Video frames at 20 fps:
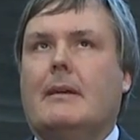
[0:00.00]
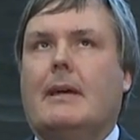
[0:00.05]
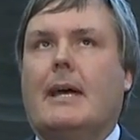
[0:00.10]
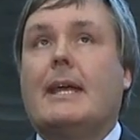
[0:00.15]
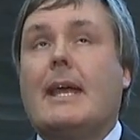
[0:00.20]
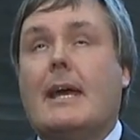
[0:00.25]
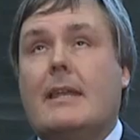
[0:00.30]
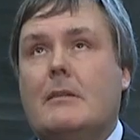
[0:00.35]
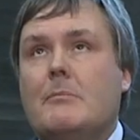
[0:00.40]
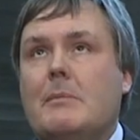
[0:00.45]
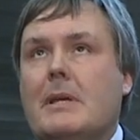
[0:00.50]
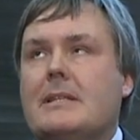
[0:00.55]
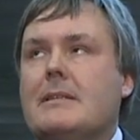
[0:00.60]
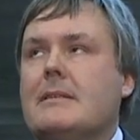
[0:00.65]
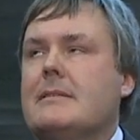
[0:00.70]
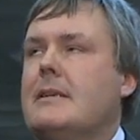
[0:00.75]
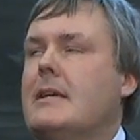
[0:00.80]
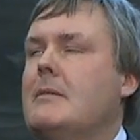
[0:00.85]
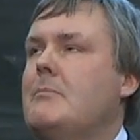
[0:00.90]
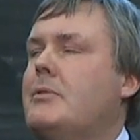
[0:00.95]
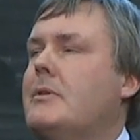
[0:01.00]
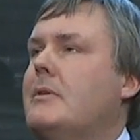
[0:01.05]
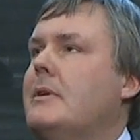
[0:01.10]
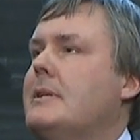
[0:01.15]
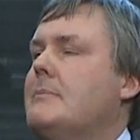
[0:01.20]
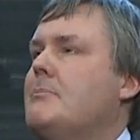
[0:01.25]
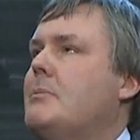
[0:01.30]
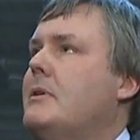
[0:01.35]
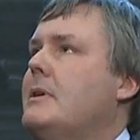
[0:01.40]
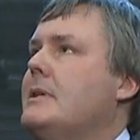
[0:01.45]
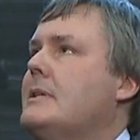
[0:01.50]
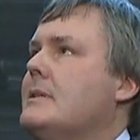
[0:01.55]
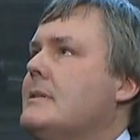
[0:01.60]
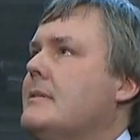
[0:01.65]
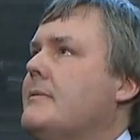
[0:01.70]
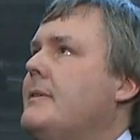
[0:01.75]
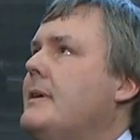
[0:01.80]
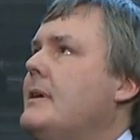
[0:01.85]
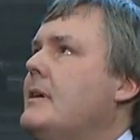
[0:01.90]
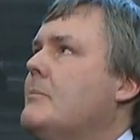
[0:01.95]
Again, it makes the same point, point as
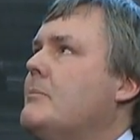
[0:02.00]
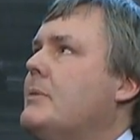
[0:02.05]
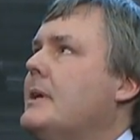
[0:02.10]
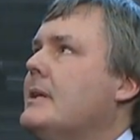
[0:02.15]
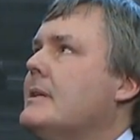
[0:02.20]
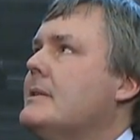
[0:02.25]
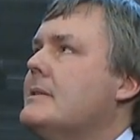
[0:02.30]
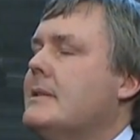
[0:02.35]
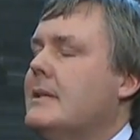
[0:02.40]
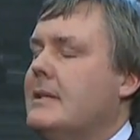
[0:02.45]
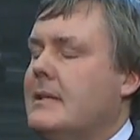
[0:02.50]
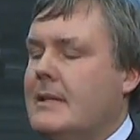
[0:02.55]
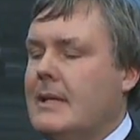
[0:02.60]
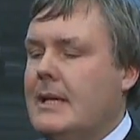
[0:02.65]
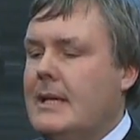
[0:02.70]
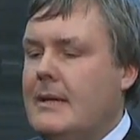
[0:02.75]
the fingerprints, that,